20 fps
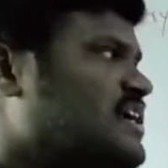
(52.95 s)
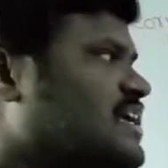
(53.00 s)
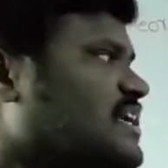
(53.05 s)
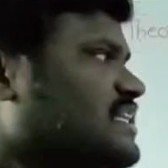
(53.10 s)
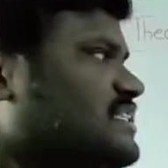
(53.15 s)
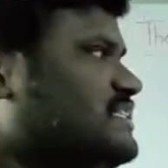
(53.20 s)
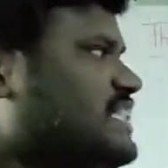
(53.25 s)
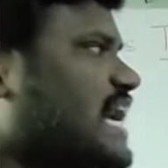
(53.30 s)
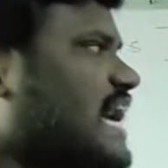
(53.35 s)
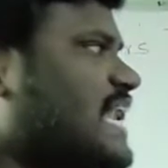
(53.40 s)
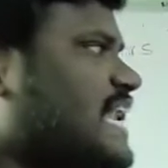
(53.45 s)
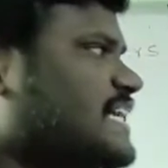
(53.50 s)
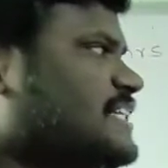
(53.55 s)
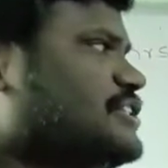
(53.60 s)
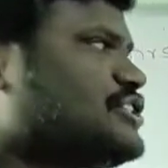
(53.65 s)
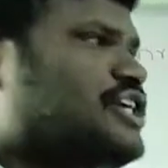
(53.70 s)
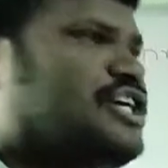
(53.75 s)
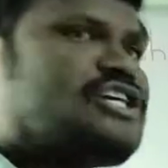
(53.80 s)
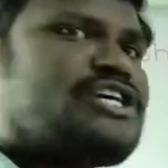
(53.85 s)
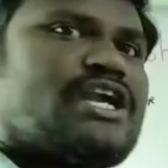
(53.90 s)
The
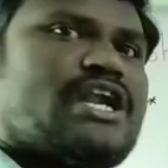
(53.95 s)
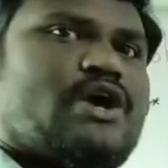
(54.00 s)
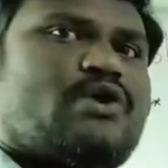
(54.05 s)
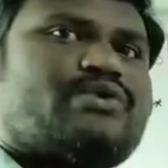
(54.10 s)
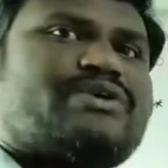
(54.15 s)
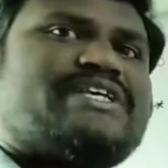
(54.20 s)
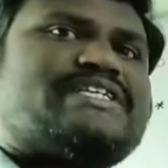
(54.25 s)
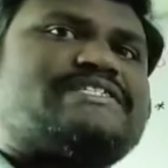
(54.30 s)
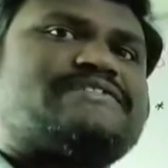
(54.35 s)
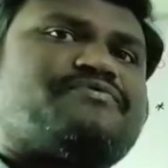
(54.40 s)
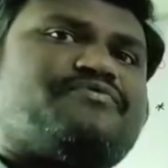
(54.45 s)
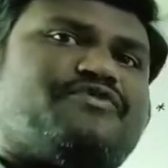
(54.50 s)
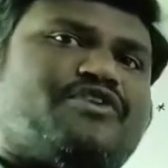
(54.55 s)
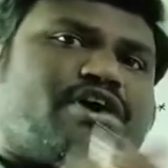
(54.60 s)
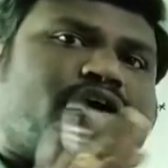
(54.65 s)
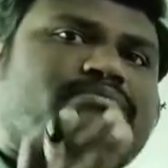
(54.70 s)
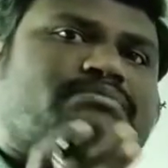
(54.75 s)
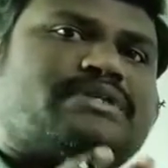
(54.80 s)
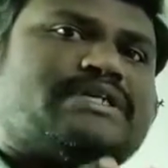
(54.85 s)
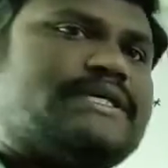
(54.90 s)
electron cloud is
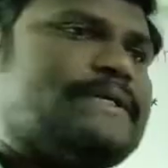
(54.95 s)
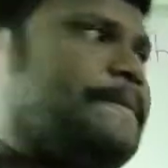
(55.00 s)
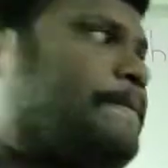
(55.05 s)
formed